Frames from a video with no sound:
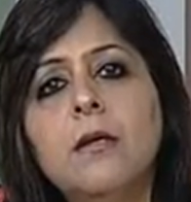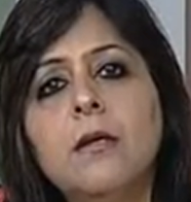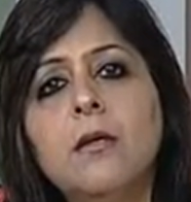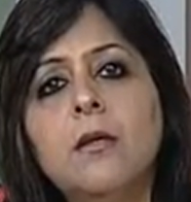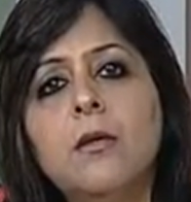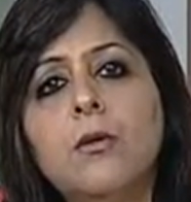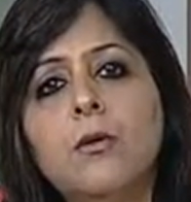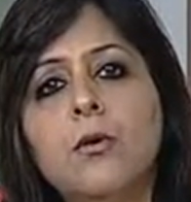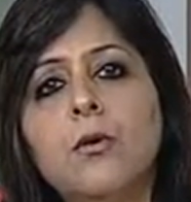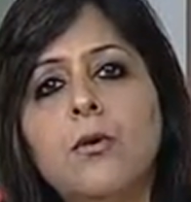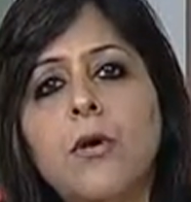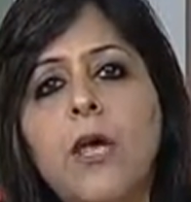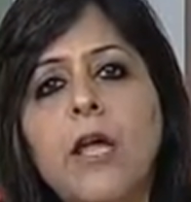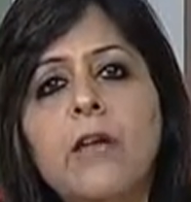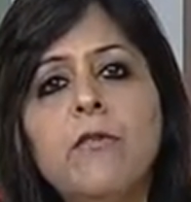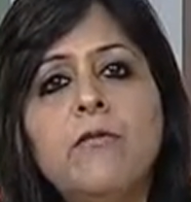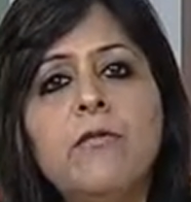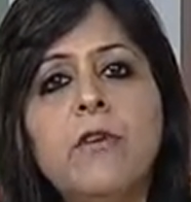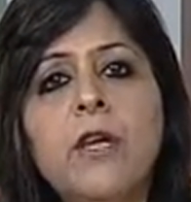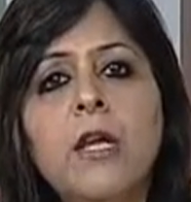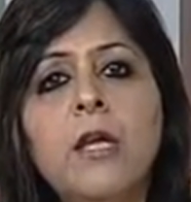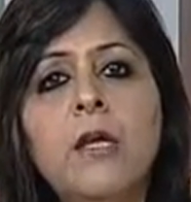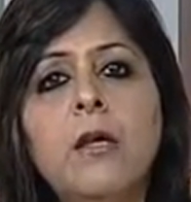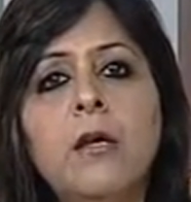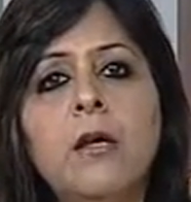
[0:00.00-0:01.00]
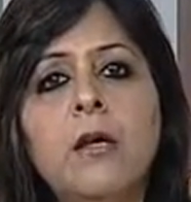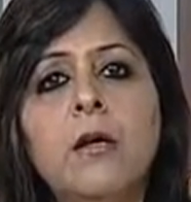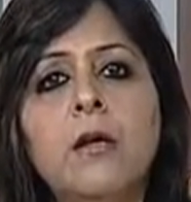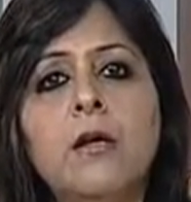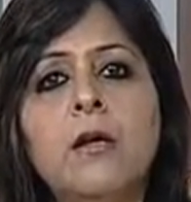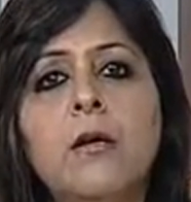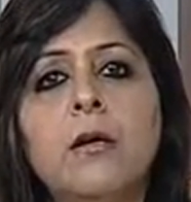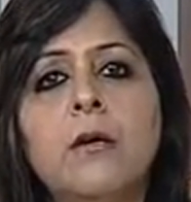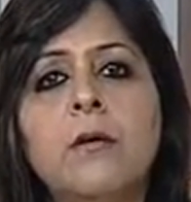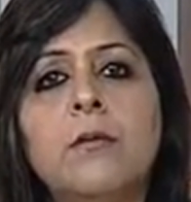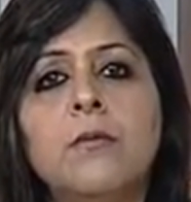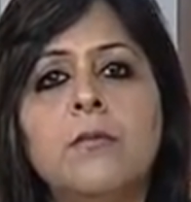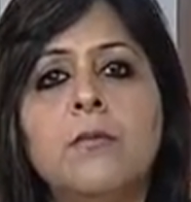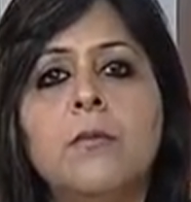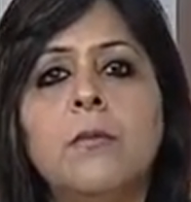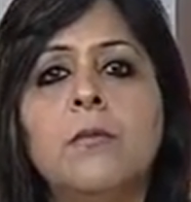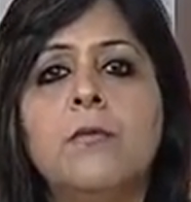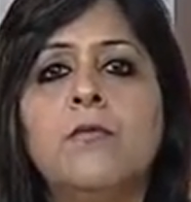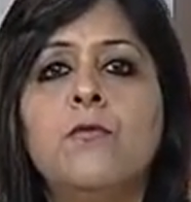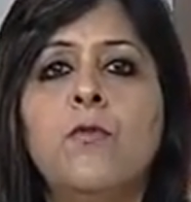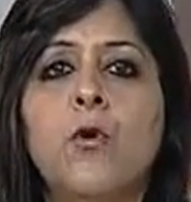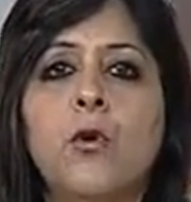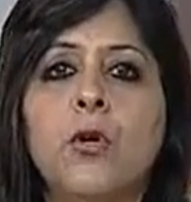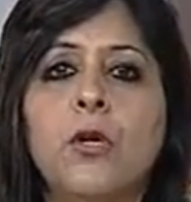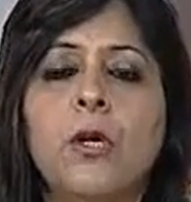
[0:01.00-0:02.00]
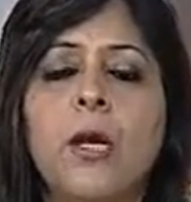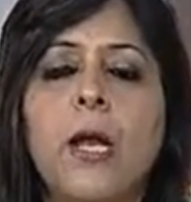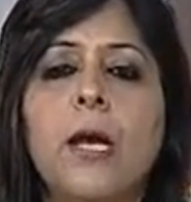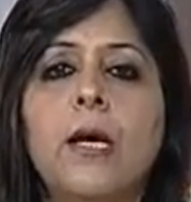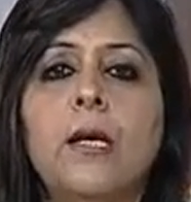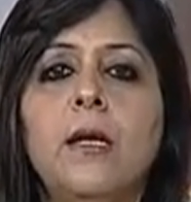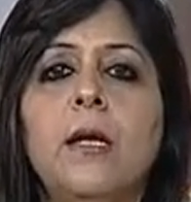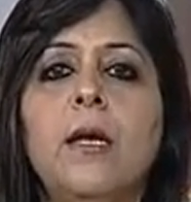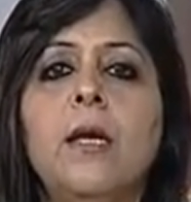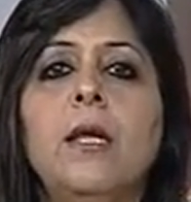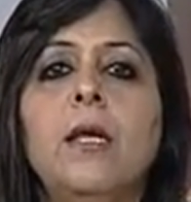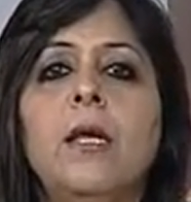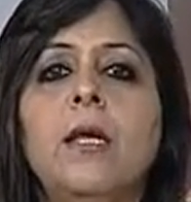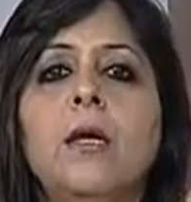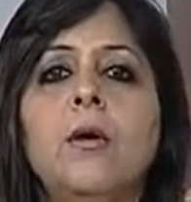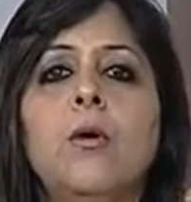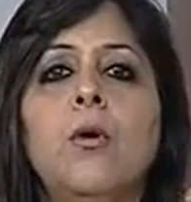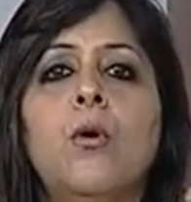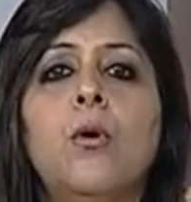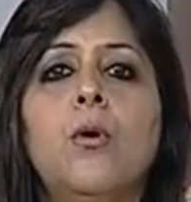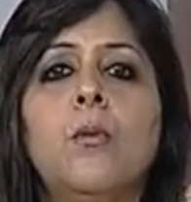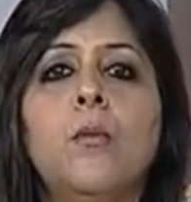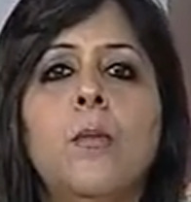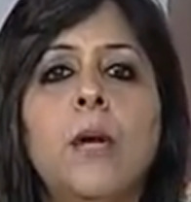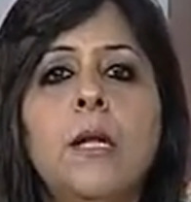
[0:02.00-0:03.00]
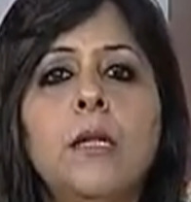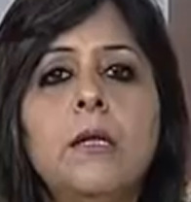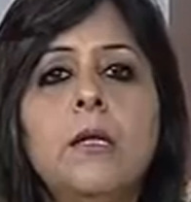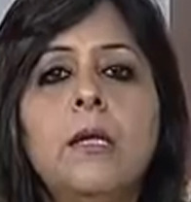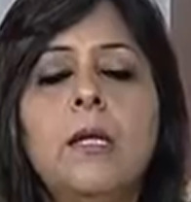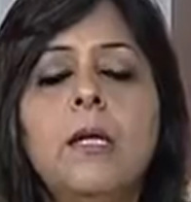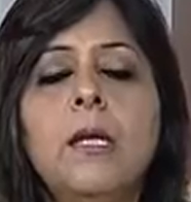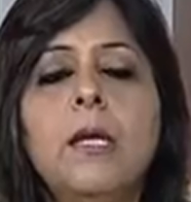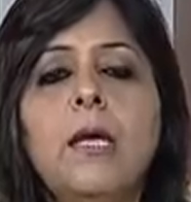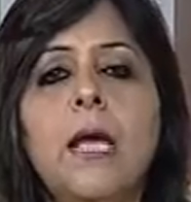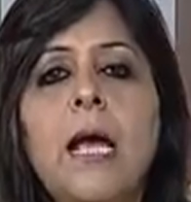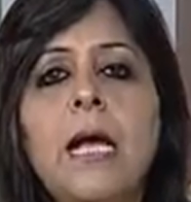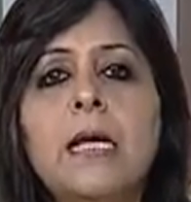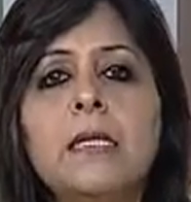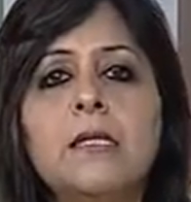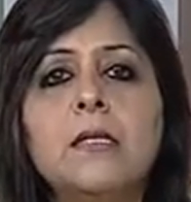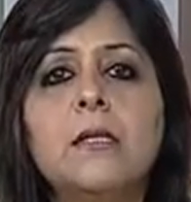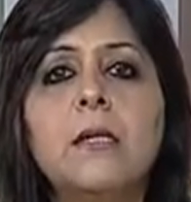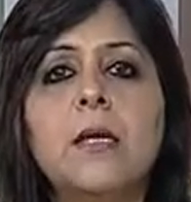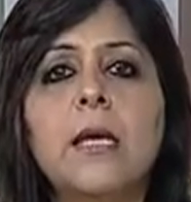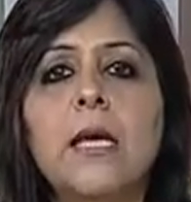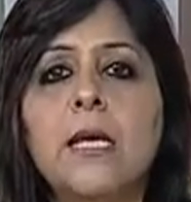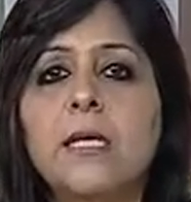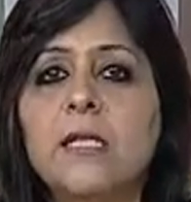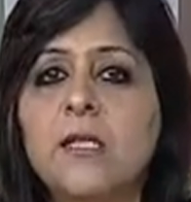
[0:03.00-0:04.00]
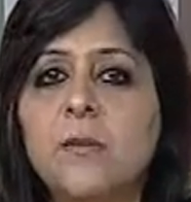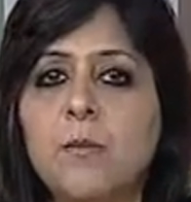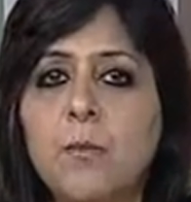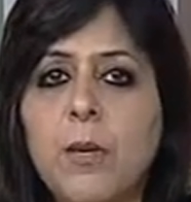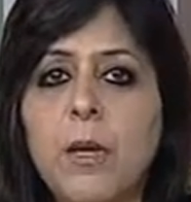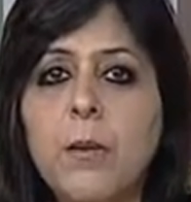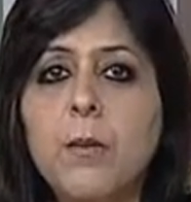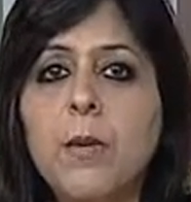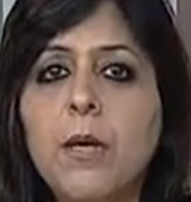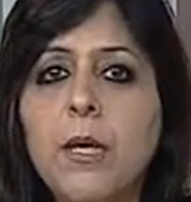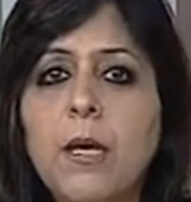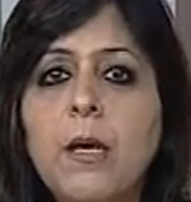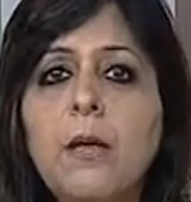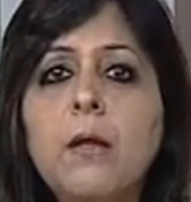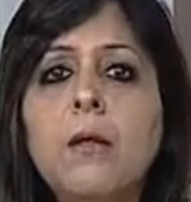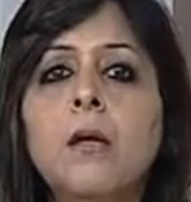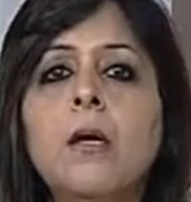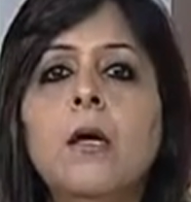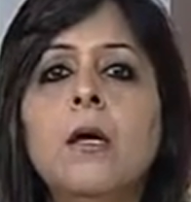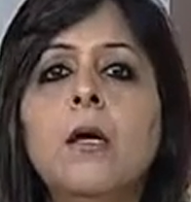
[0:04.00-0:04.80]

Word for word: you know, every uh, fortnightly or monthly, as the case may be.